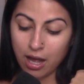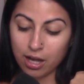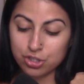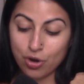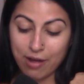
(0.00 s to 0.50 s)
a
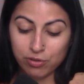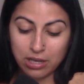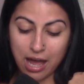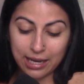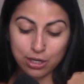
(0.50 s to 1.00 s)
travel
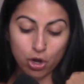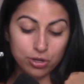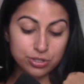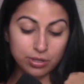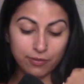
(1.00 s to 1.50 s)
lock and
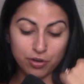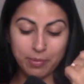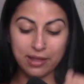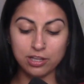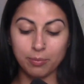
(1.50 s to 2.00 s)
also give your
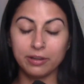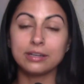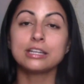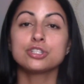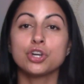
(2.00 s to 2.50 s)
man the
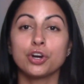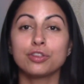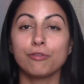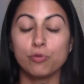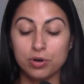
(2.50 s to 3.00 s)
ability to turn the
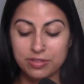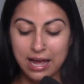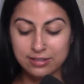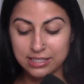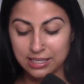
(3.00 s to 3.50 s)

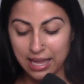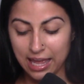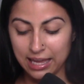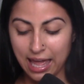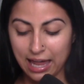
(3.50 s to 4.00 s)

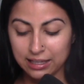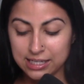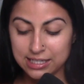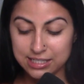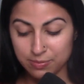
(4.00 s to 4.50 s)
4000K
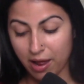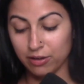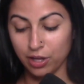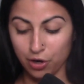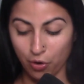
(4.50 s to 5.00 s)
LED
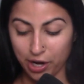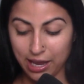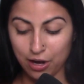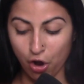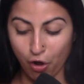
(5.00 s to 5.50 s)
spotlight on
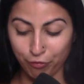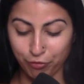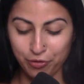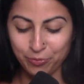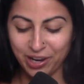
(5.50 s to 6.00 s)
and
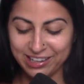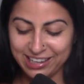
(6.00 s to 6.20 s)
off when